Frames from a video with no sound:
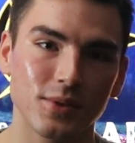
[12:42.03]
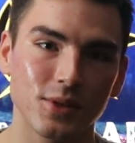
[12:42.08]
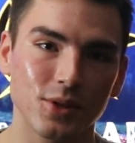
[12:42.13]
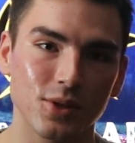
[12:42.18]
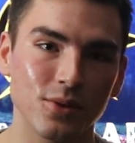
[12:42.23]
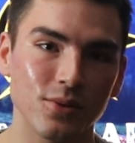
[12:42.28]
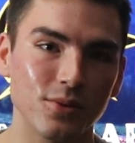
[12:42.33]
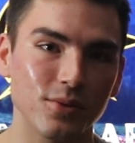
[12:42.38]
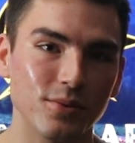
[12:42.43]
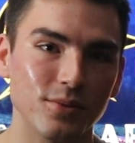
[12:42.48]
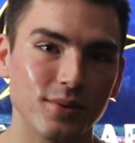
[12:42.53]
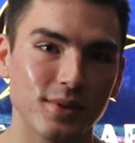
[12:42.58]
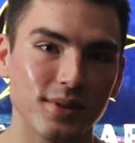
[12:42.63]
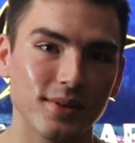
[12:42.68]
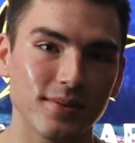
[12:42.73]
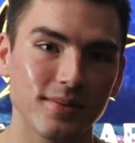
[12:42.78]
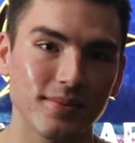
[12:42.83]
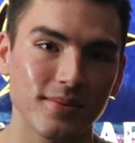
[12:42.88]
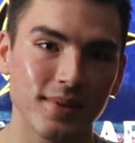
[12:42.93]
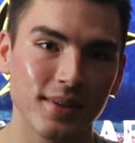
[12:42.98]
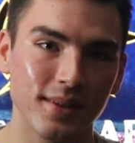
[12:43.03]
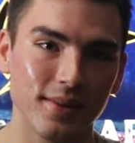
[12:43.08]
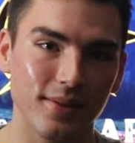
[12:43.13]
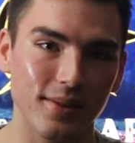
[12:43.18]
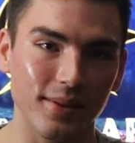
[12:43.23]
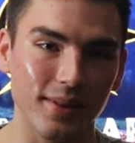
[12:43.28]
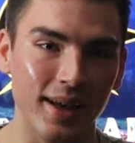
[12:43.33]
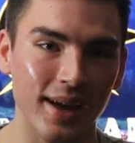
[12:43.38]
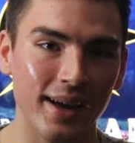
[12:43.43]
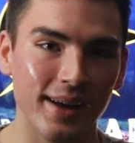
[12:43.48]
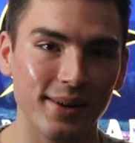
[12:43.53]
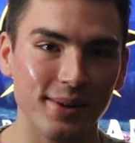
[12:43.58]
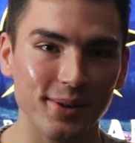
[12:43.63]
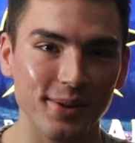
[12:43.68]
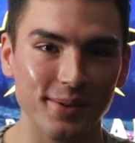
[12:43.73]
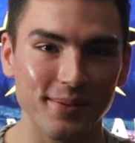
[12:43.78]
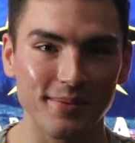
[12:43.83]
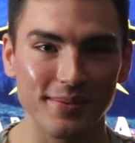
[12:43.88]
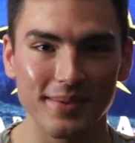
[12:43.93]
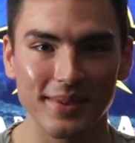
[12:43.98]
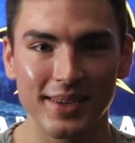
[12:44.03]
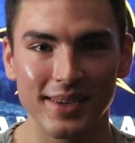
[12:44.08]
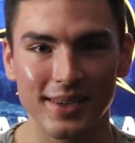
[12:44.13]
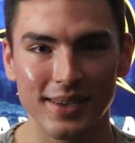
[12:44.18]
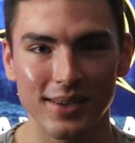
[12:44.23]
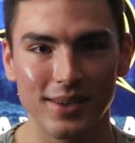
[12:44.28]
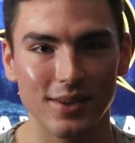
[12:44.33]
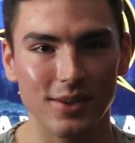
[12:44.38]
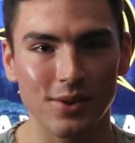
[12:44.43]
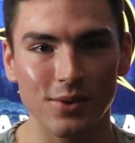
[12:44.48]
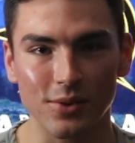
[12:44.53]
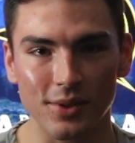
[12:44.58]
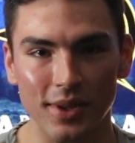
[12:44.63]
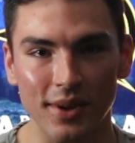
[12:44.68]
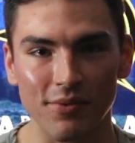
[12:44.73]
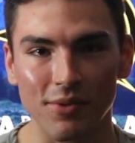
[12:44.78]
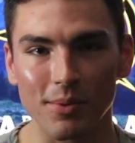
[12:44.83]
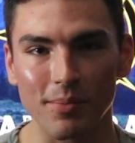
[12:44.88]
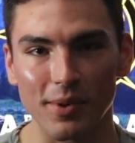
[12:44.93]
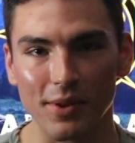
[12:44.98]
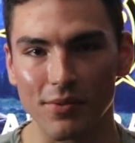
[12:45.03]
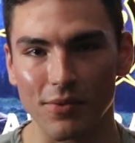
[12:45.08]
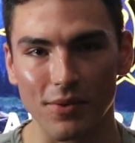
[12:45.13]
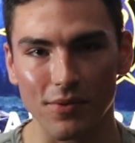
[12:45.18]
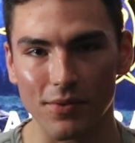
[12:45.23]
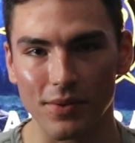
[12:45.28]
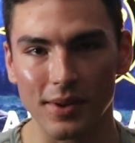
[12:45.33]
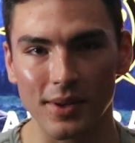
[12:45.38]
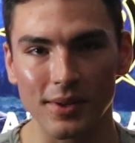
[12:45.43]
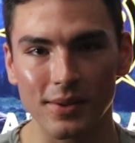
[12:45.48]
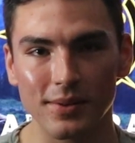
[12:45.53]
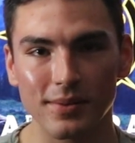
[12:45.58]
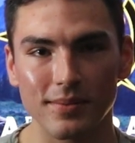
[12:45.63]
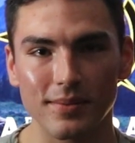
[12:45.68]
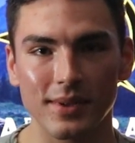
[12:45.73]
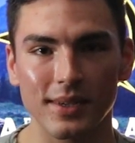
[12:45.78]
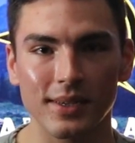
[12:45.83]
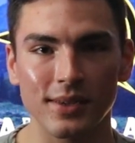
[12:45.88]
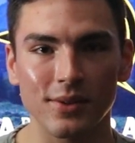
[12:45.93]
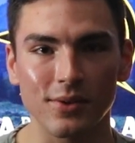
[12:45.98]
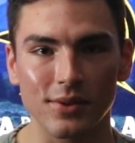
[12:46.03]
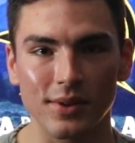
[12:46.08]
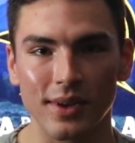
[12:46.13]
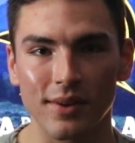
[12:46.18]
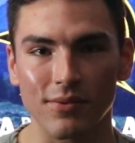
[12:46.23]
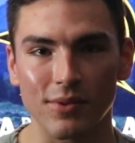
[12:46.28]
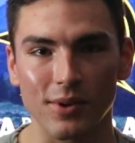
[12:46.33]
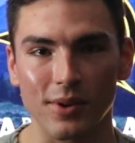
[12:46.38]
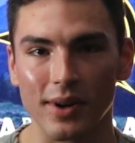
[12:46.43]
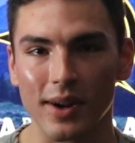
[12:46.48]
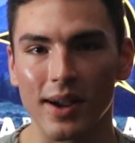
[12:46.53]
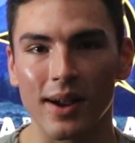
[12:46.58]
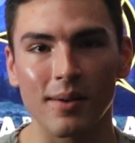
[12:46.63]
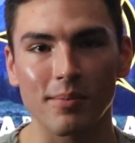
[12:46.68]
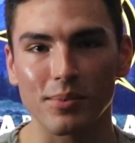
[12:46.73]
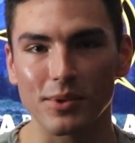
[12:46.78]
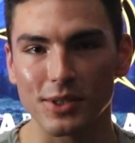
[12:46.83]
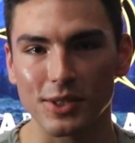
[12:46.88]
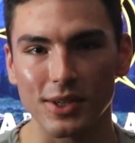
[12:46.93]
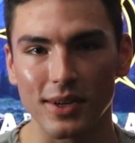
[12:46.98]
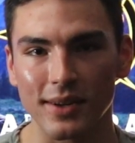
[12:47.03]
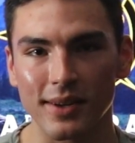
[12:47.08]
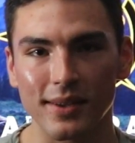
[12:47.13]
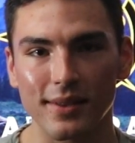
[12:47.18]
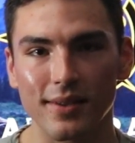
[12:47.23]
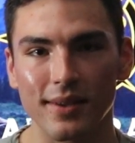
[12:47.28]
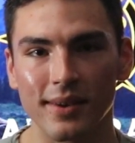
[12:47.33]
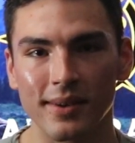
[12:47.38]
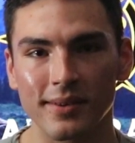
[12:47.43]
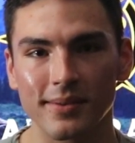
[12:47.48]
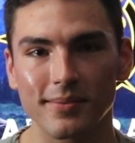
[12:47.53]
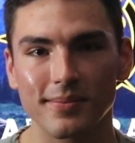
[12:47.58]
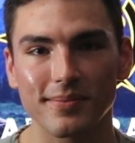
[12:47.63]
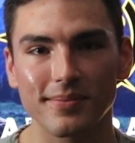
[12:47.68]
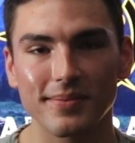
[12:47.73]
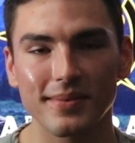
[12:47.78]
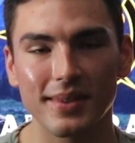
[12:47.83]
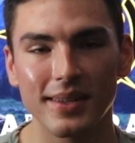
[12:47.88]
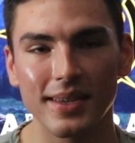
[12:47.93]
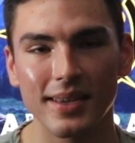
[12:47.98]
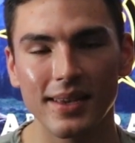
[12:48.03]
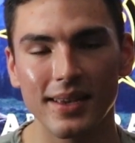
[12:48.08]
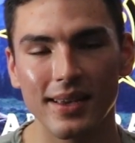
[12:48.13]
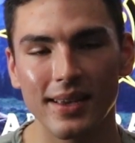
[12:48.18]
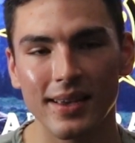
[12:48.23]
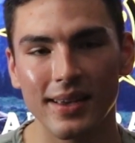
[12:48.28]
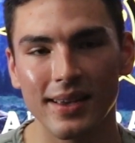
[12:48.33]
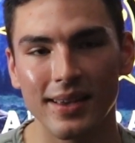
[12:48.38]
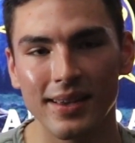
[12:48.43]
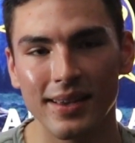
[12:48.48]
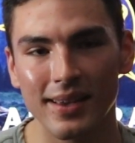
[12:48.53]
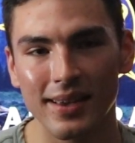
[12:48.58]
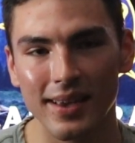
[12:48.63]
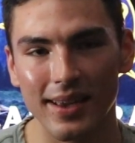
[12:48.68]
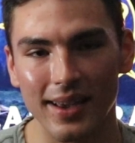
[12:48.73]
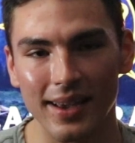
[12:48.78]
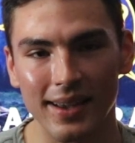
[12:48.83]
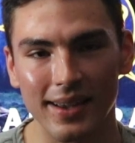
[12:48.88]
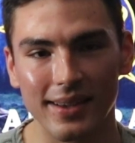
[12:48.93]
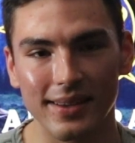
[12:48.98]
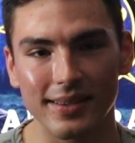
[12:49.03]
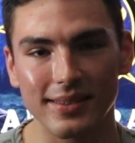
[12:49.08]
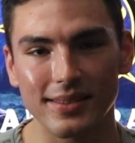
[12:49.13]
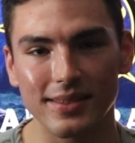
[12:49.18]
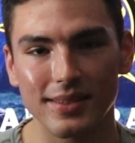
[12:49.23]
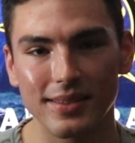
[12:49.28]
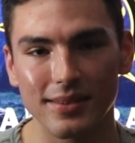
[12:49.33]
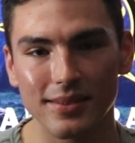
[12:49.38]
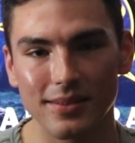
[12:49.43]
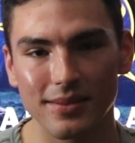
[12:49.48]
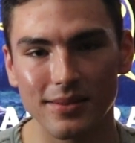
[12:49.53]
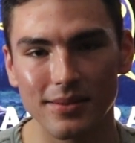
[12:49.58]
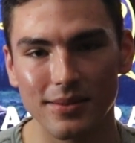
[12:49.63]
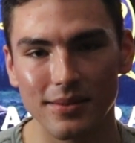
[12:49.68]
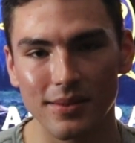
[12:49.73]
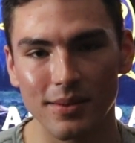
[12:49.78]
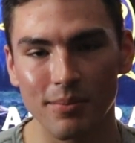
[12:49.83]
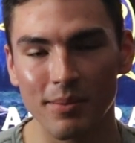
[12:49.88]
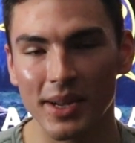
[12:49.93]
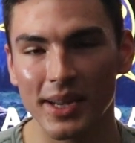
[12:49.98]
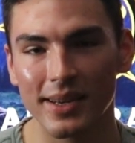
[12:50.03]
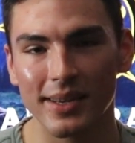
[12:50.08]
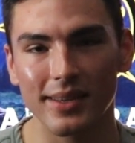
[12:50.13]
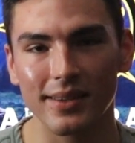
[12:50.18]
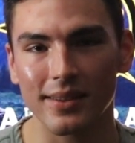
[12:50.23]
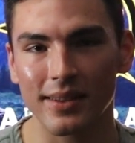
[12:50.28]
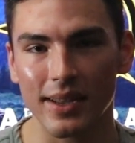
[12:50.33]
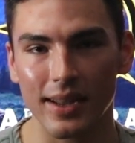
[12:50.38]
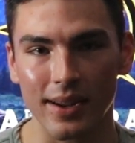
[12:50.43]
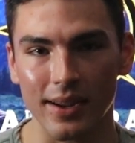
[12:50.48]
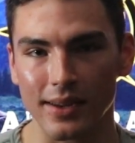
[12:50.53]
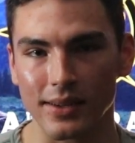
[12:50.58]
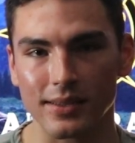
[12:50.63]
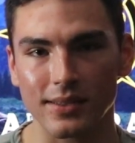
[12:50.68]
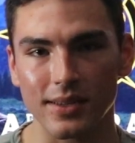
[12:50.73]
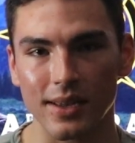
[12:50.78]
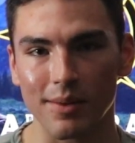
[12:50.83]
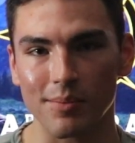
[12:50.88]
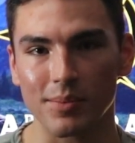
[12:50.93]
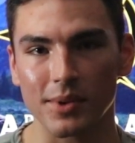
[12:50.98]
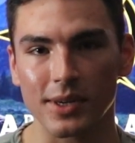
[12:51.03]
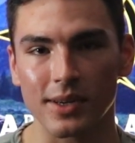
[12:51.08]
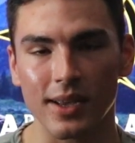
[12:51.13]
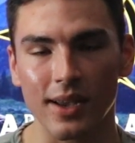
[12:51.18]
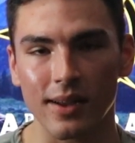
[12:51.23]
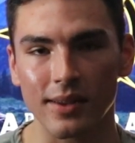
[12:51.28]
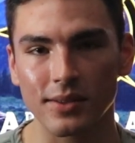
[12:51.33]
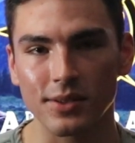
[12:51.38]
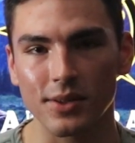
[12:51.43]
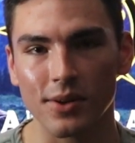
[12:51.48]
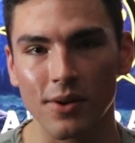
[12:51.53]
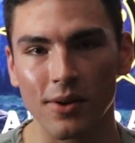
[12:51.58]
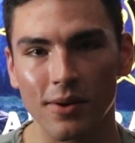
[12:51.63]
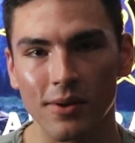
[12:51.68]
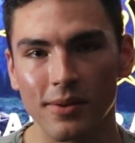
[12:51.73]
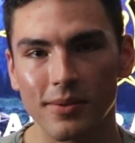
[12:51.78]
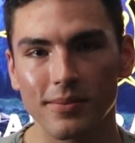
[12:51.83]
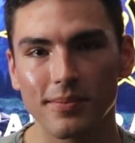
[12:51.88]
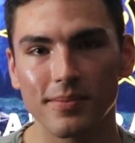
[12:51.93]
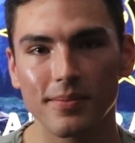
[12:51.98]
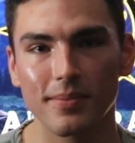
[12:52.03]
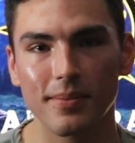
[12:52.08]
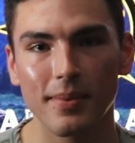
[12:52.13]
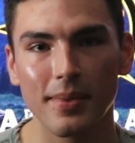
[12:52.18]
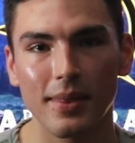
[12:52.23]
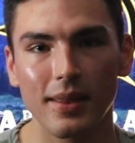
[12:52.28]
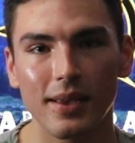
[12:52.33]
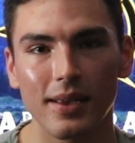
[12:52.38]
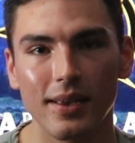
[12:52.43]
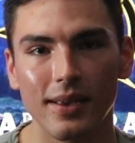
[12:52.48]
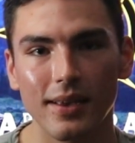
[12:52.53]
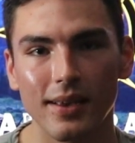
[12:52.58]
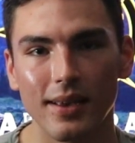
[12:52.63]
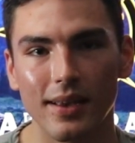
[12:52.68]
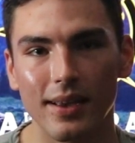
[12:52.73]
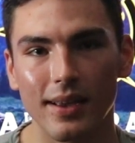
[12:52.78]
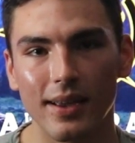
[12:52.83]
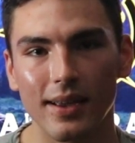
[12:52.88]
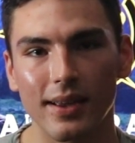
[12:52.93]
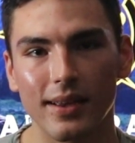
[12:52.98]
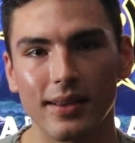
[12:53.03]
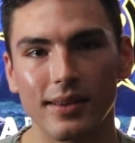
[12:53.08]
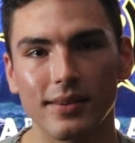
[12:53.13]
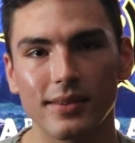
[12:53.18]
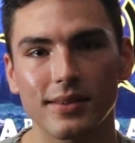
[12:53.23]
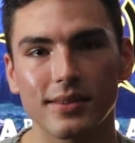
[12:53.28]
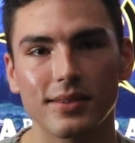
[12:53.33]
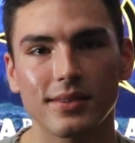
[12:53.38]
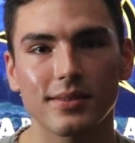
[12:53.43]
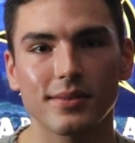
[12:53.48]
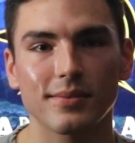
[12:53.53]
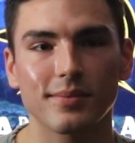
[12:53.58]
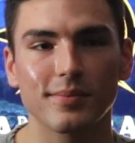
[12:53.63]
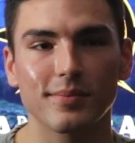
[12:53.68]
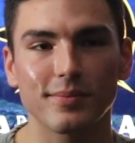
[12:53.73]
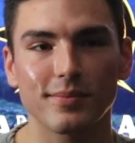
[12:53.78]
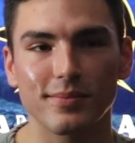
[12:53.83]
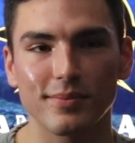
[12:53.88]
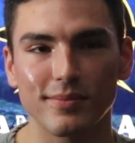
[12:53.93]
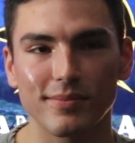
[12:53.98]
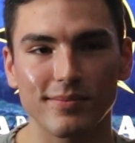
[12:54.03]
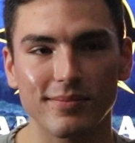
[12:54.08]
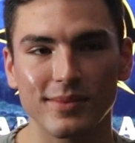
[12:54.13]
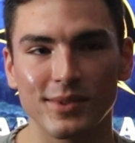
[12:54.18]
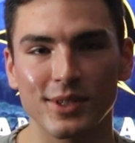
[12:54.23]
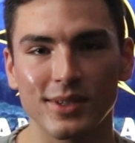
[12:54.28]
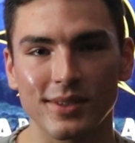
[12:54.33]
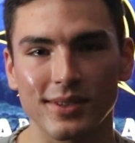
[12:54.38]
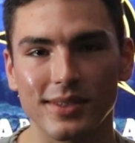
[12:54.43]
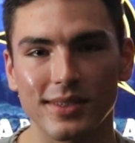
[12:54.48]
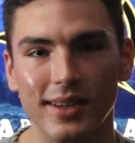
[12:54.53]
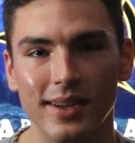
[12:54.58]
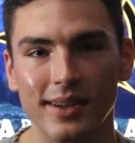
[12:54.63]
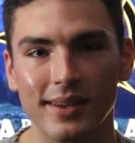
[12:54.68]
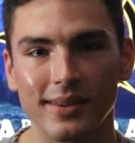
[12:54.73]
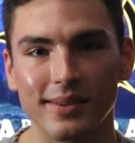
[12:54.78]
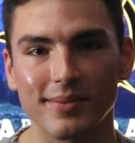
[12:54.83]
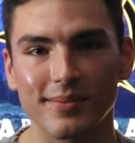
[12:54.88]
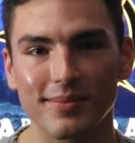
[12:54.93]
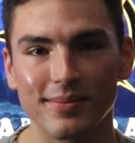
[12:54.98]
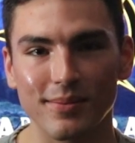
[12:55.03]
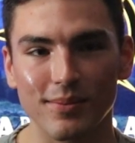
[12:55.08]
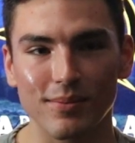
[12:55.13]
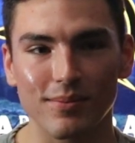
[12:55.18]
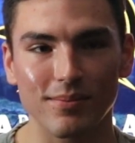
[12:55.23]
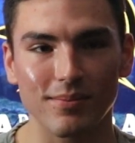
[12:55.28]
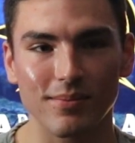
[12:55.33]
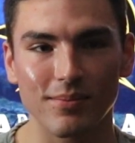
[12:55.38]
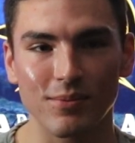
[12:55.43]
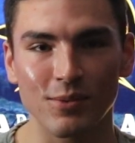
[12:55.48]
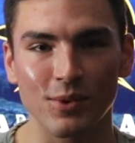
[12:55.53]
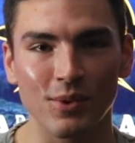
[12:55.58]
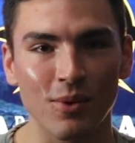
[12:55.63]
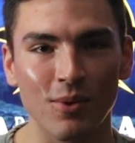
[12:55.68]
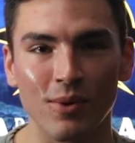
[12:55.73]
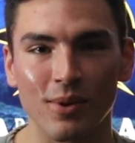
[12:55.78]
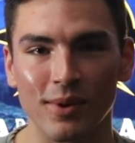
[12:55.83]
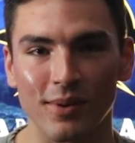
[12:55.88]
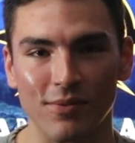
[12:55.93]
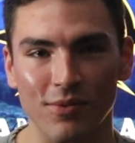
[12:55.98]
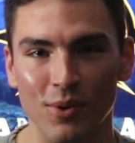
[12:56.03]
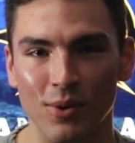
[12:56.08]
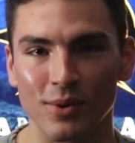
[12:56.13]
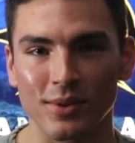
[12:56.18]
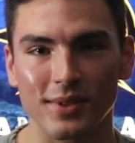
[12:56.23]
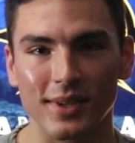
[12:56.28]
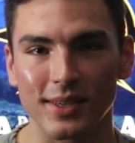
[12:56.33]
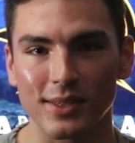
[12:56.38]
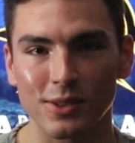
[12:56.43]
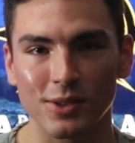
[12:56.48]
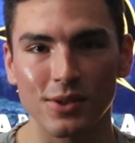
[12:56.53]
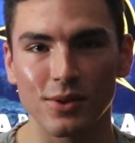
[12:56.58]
choose the latter, you'll never be fulfilled and you'll never accomplish anything. And immediately I accepted God's call and just said, well, Lord, of course I'd